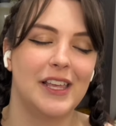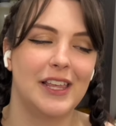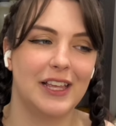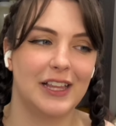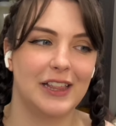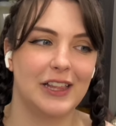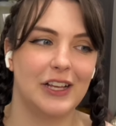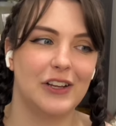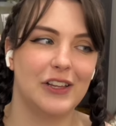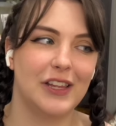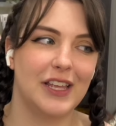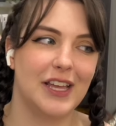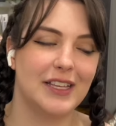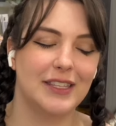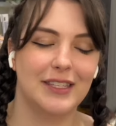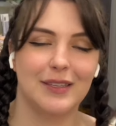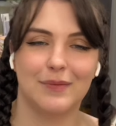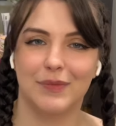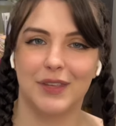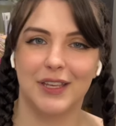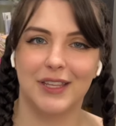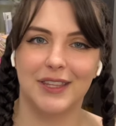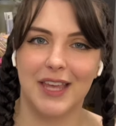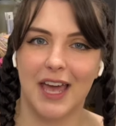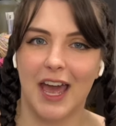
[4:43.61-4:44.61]
Clearly it's
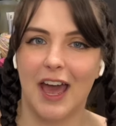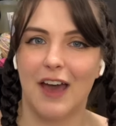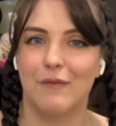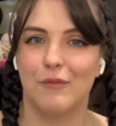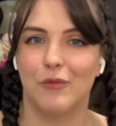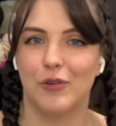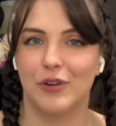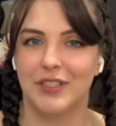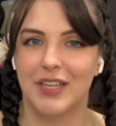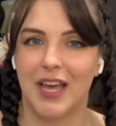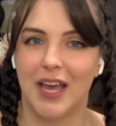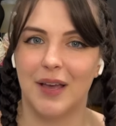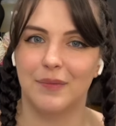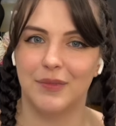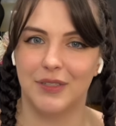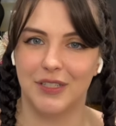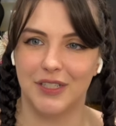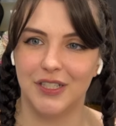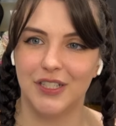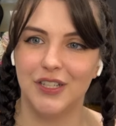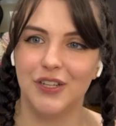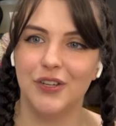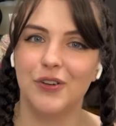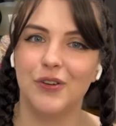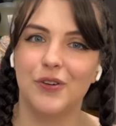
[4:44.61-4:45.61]
something they have more time to
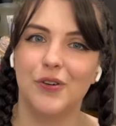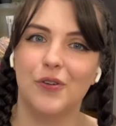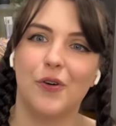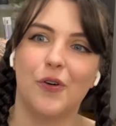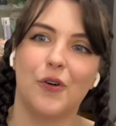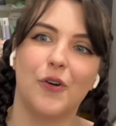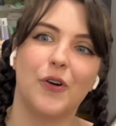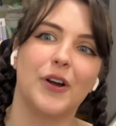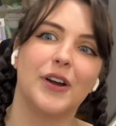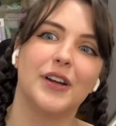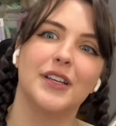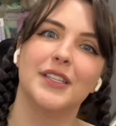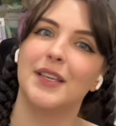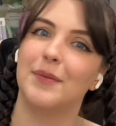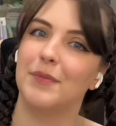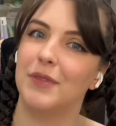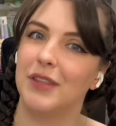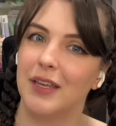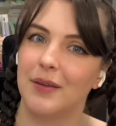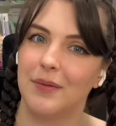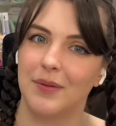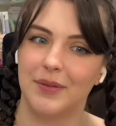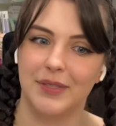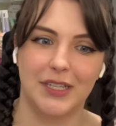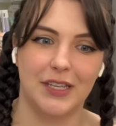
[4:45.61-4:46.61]
do, or some of
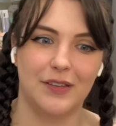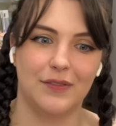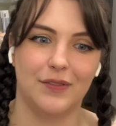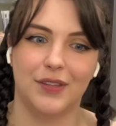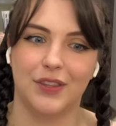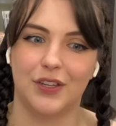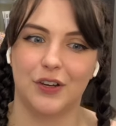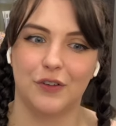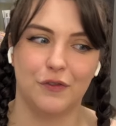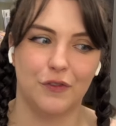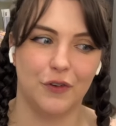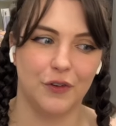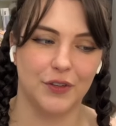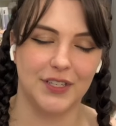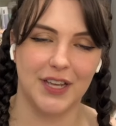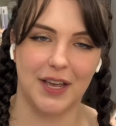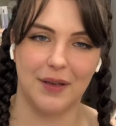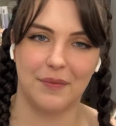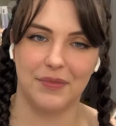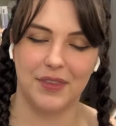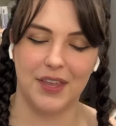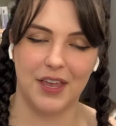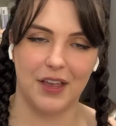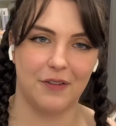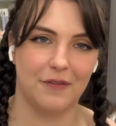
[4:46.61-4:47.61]
them it's even their
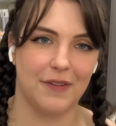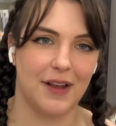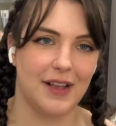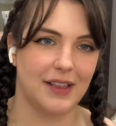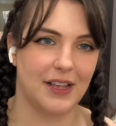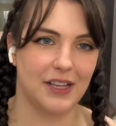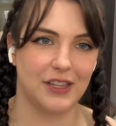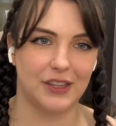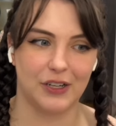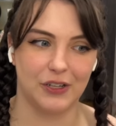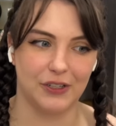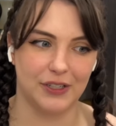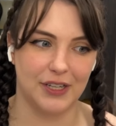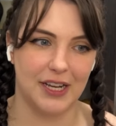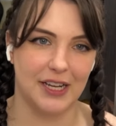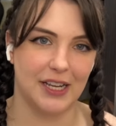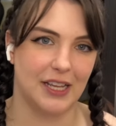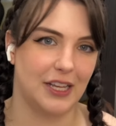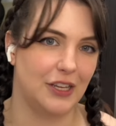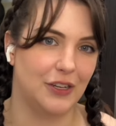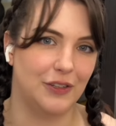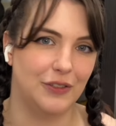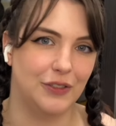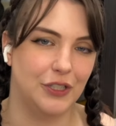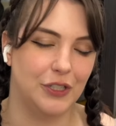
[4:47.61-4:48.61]
full-time thing, right? Like they're
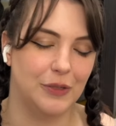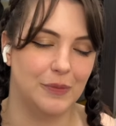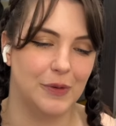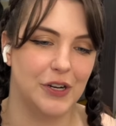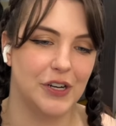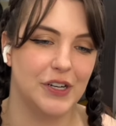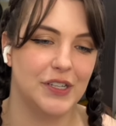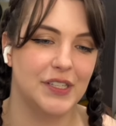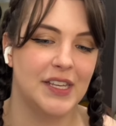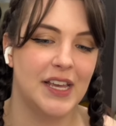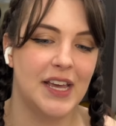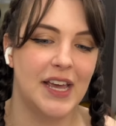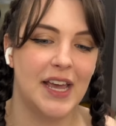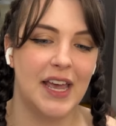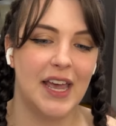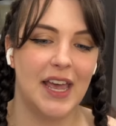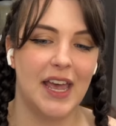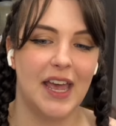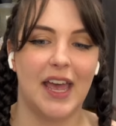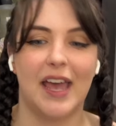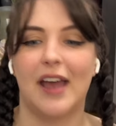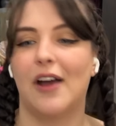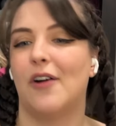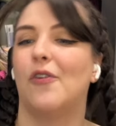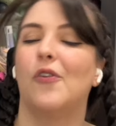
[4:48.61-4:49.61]
knitting YouTubers
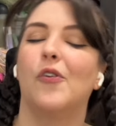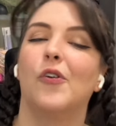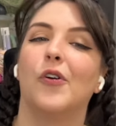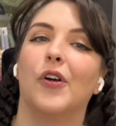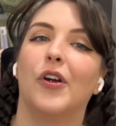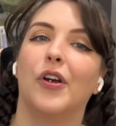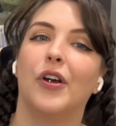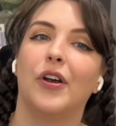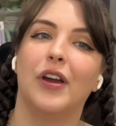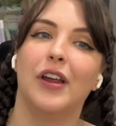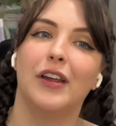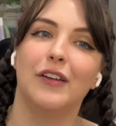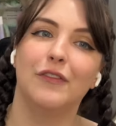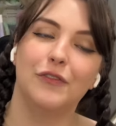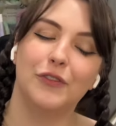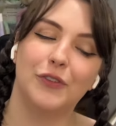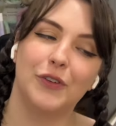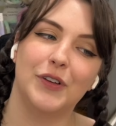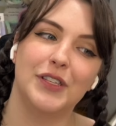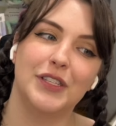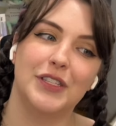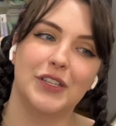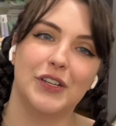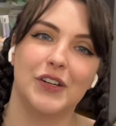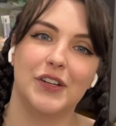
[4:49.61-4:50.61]
or
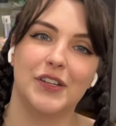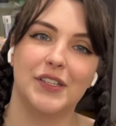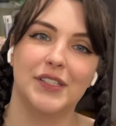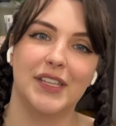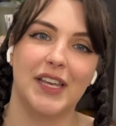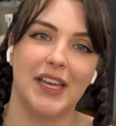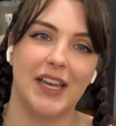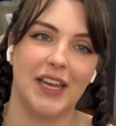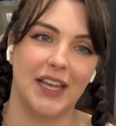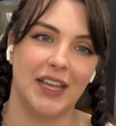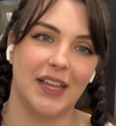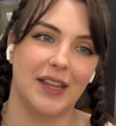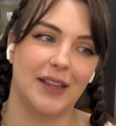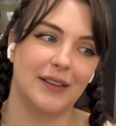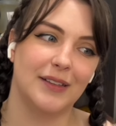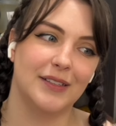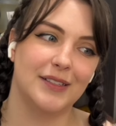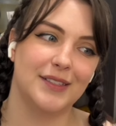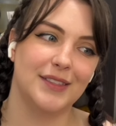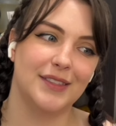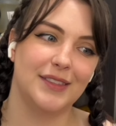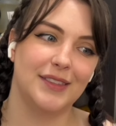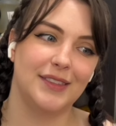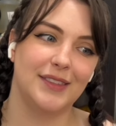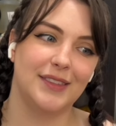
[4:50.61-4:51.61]
influencers and
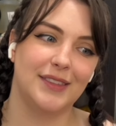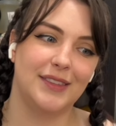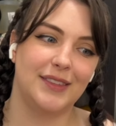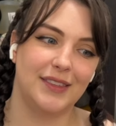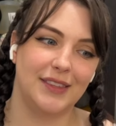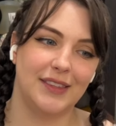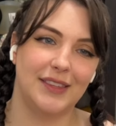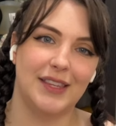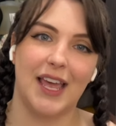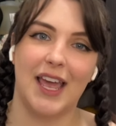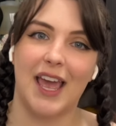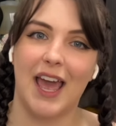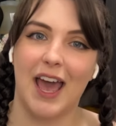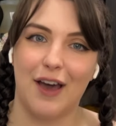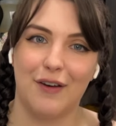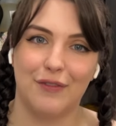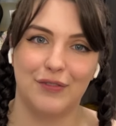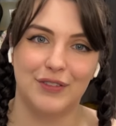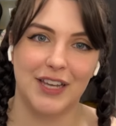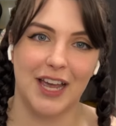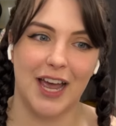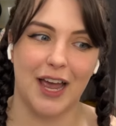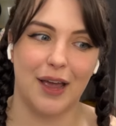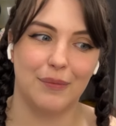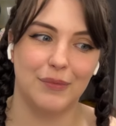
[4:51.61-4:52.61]
they have
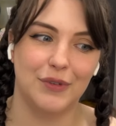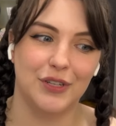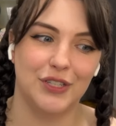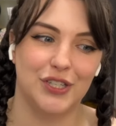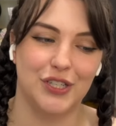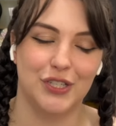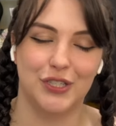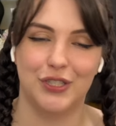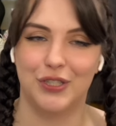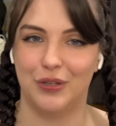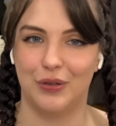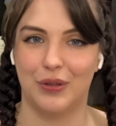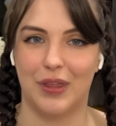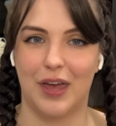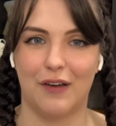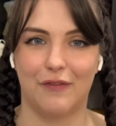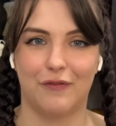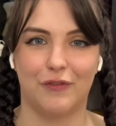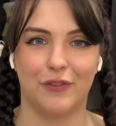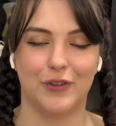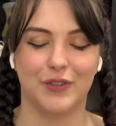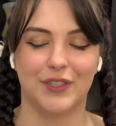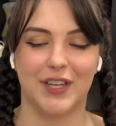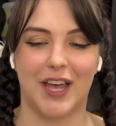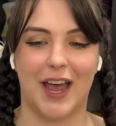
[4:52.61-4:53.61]
time to just do that
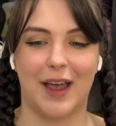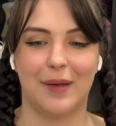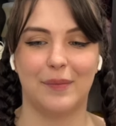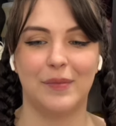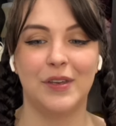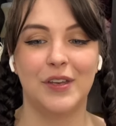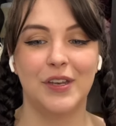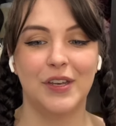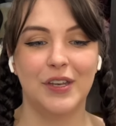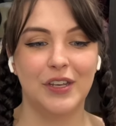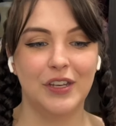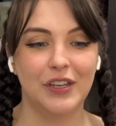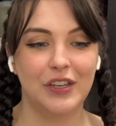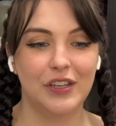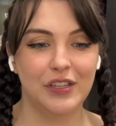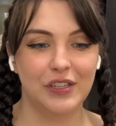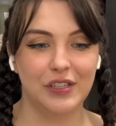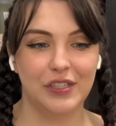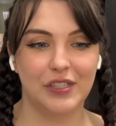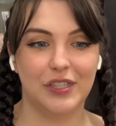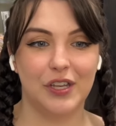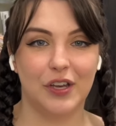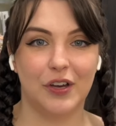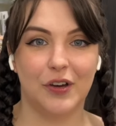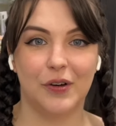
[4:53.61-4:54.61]
full time.
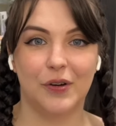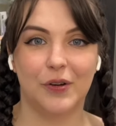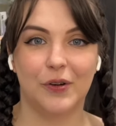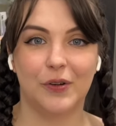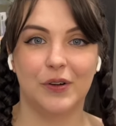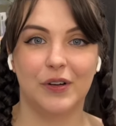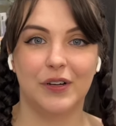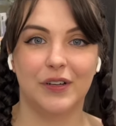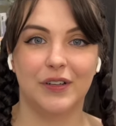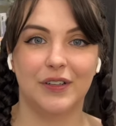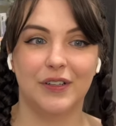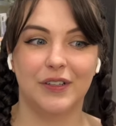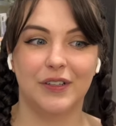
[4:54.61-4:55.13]
So